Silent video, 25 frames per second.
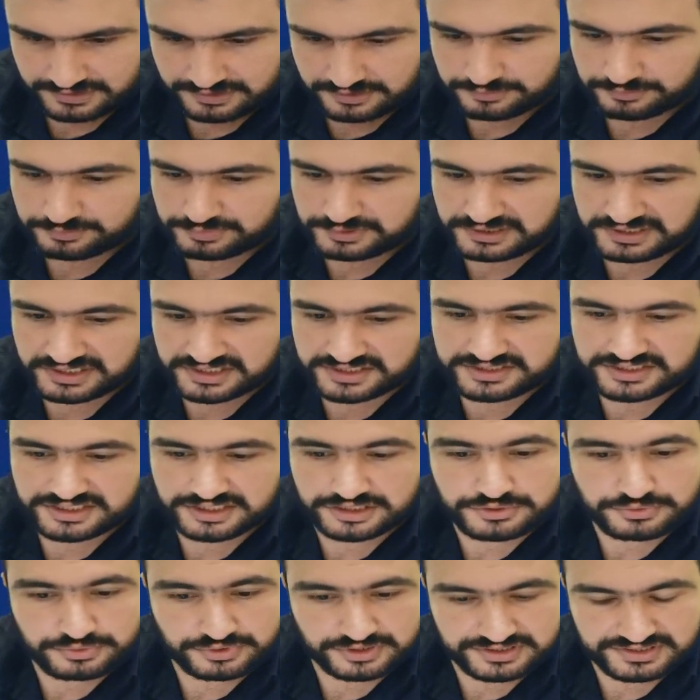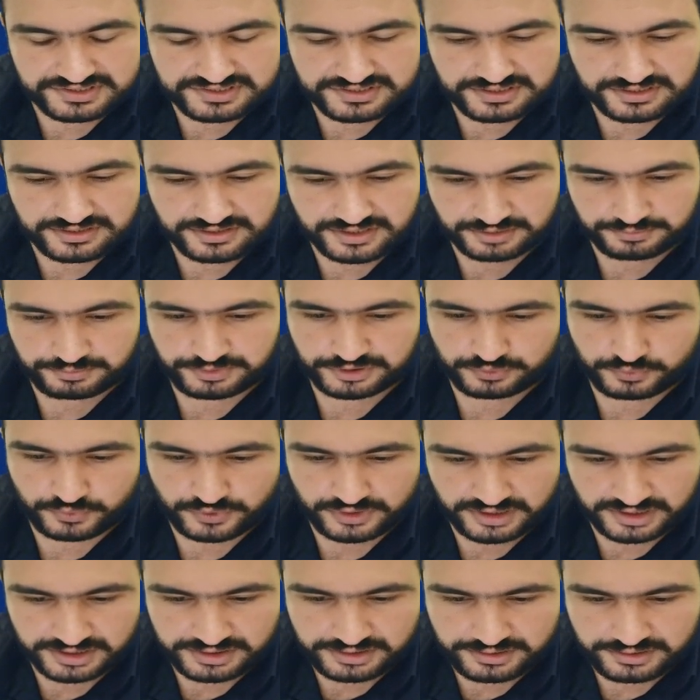Complete the quiz. Number
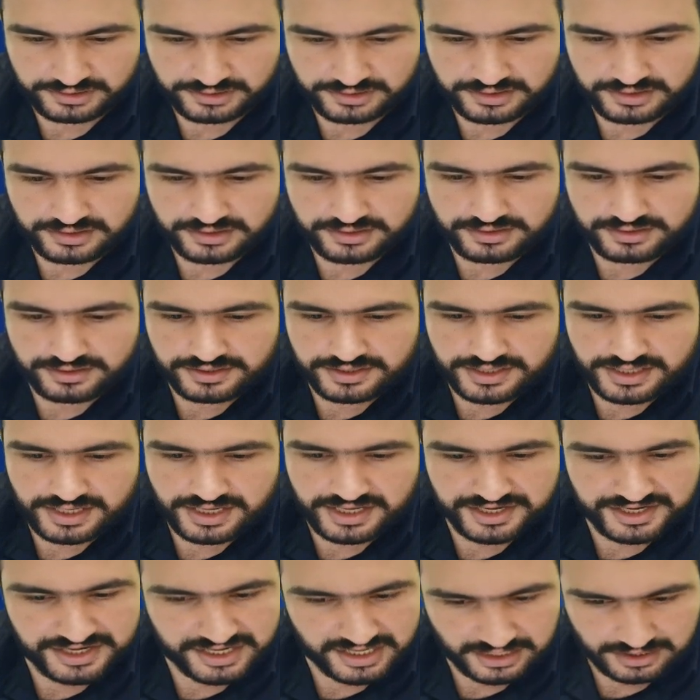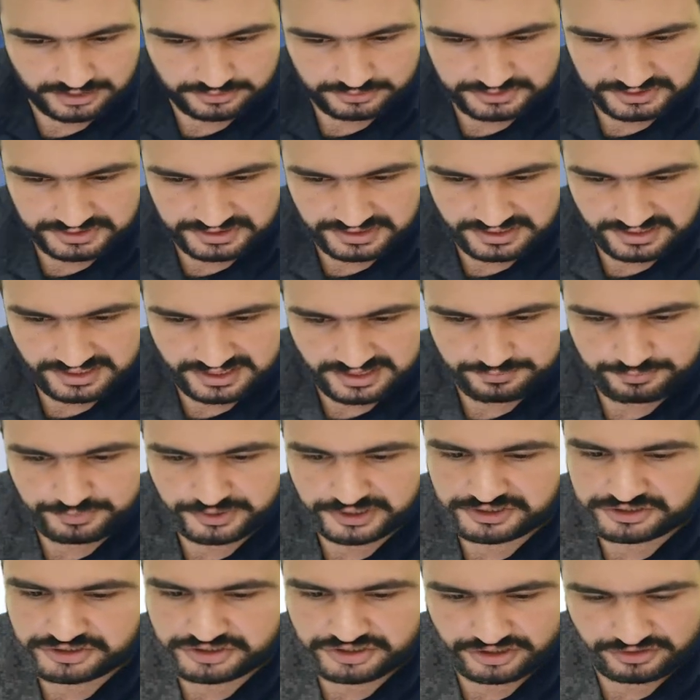1, a noun, a
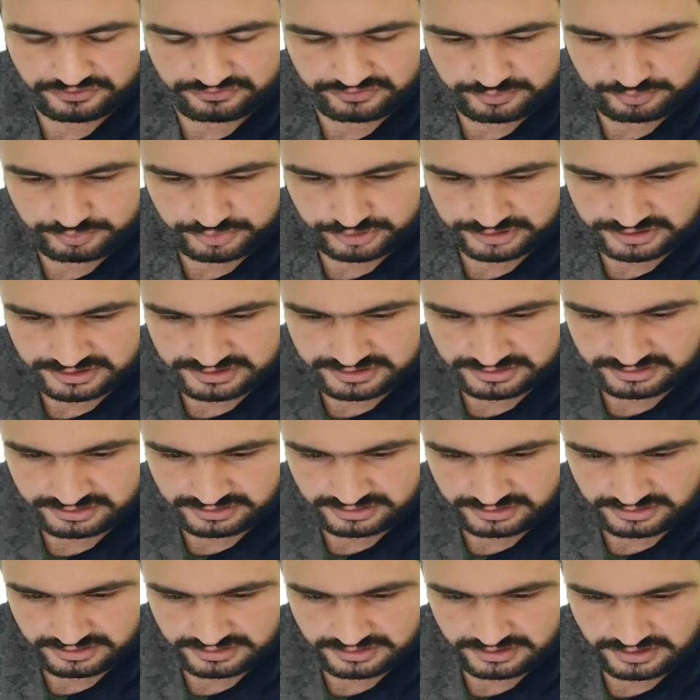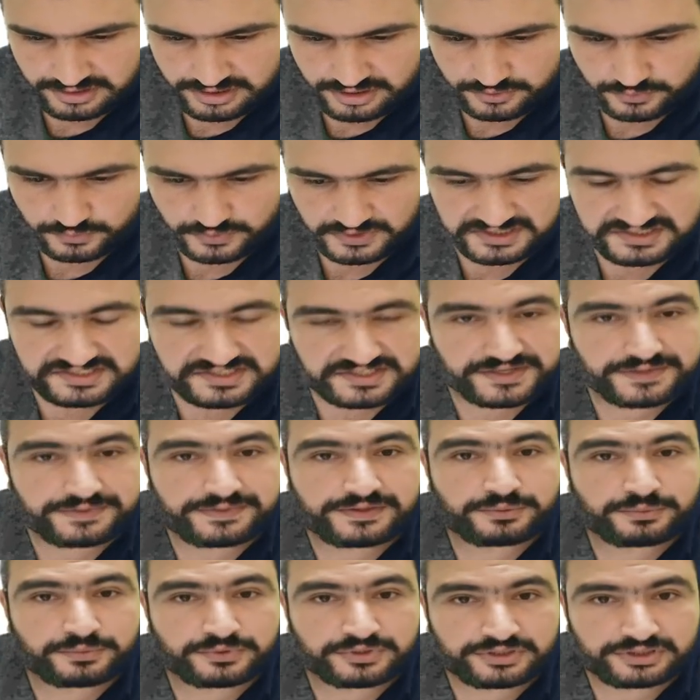picture of a person. What is
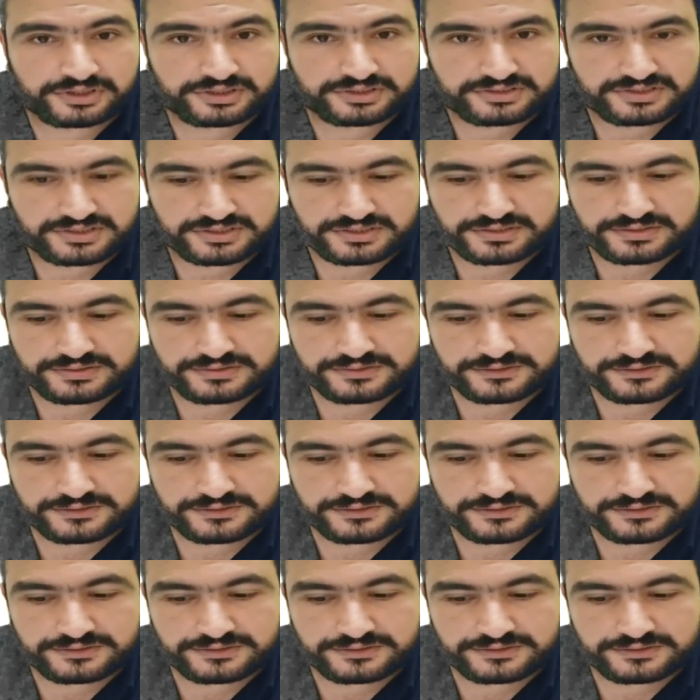the word?